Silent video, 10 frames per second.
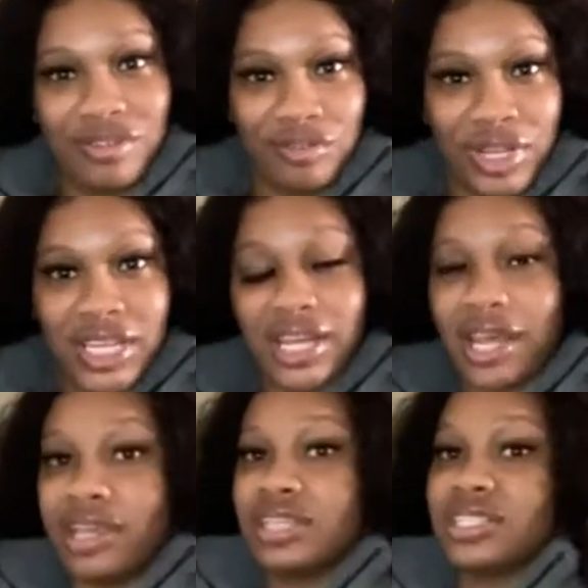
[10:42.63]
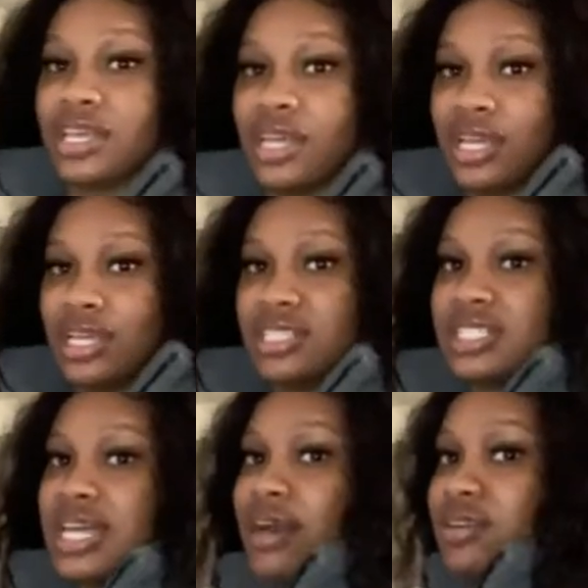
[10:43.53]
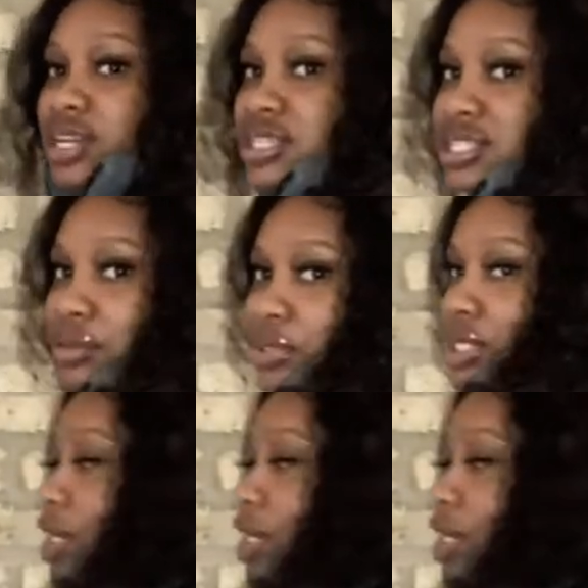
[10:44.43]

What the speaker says: Really nice. This is how it is zipped